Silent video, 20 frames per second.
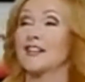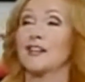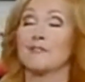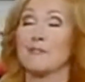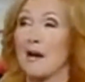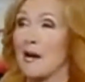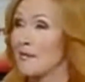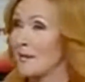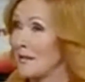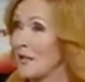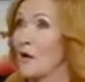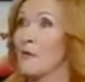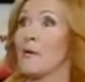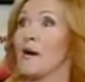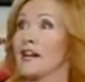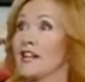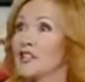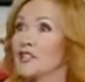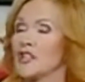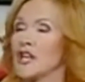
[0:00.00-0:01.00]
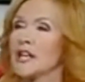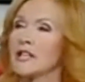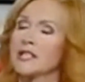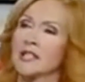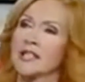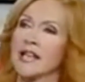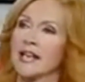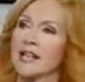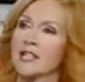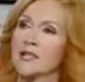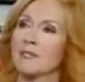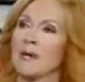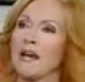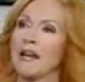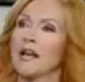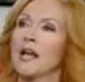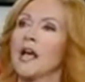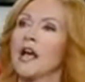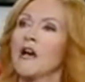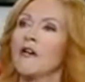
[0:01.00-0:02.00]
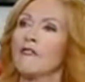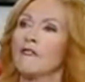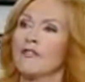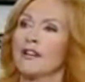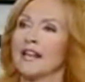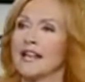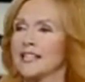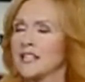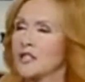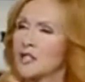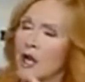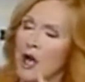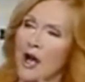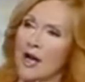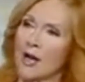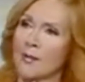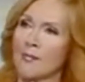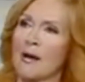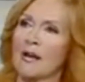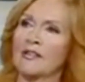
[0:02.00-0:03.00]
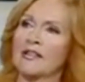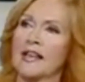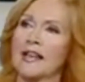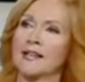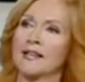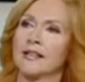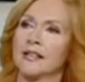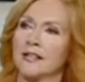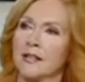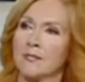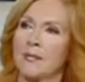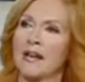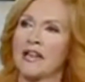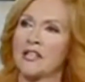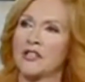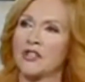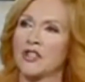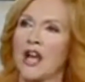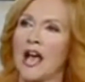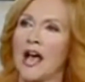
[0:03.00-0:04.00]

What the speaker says: You probably don't want to jinx things, but let's talk about then the biggest